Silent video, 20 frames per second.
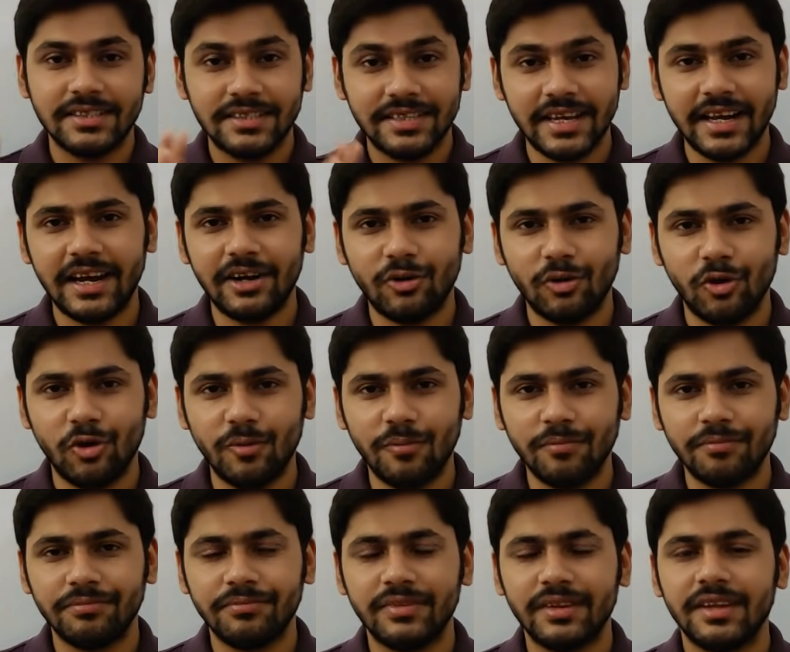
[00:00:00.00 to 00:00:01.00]
stay at
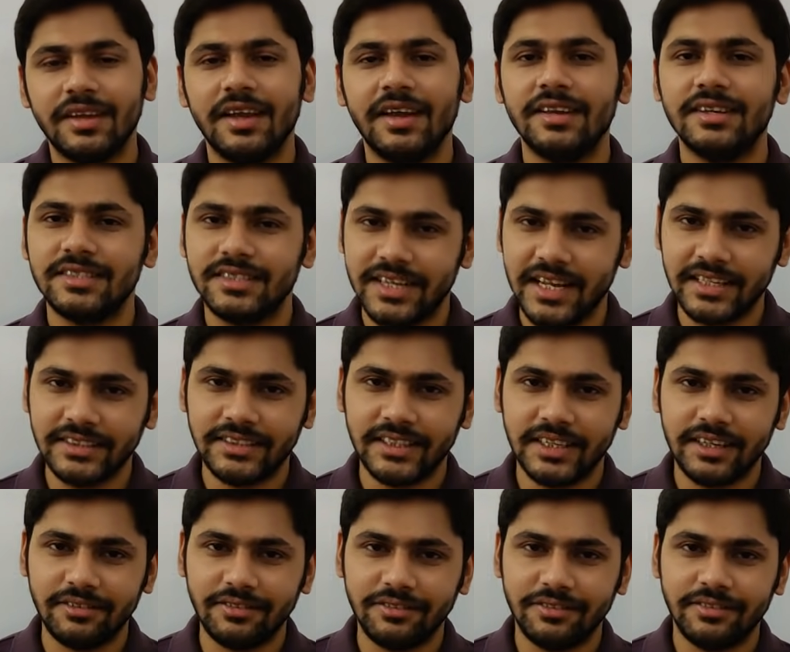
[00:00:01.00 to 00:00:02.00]
home, stay
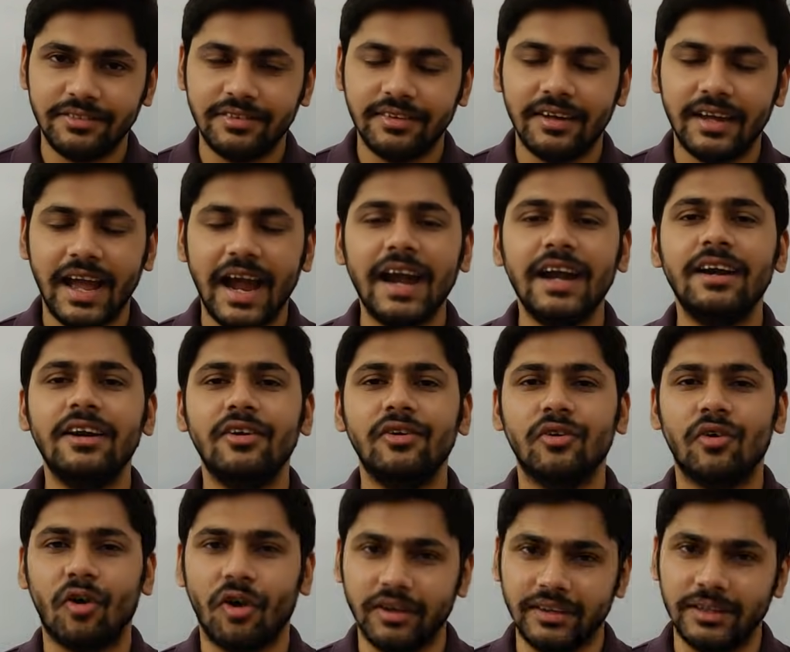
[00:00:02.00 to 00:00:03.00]
safe. And
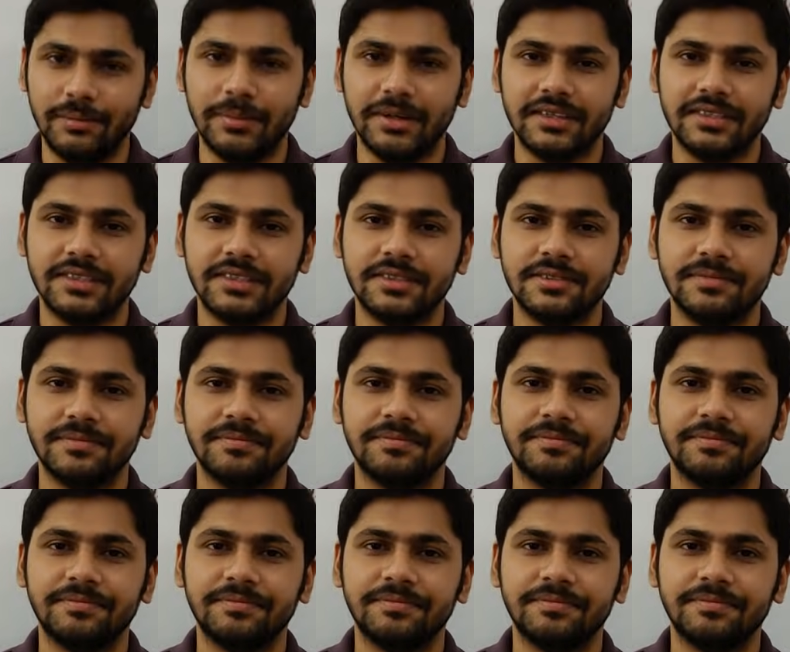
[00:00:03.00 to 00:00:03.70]
all the best.